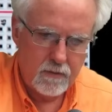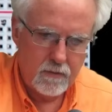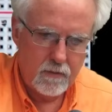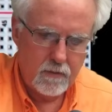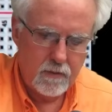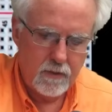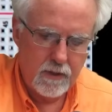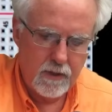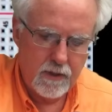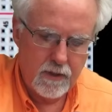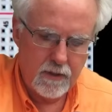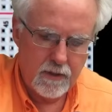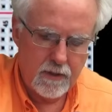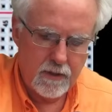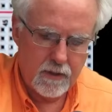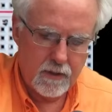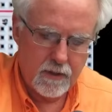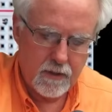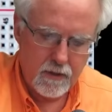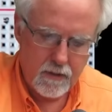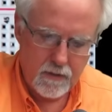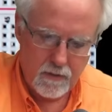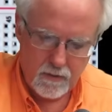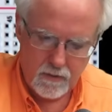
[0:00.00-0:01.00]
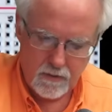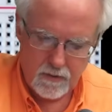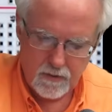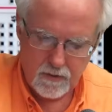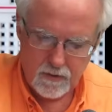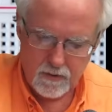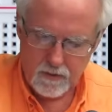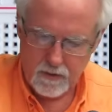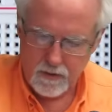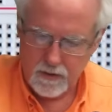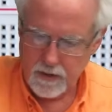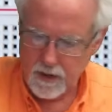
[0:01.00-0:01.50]
where did it go?
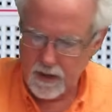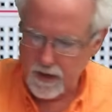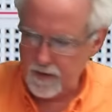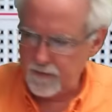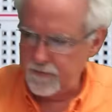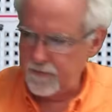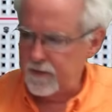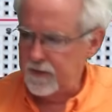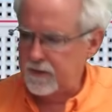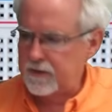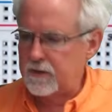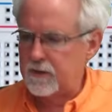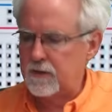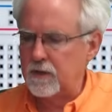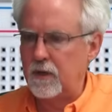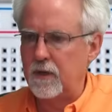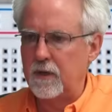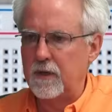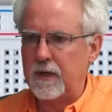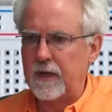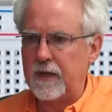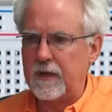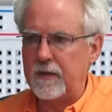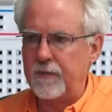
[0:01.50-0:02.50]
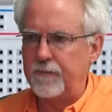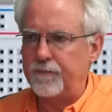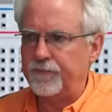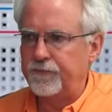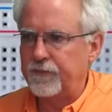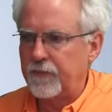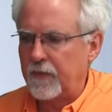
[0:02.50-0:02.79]
Uh, this circuit,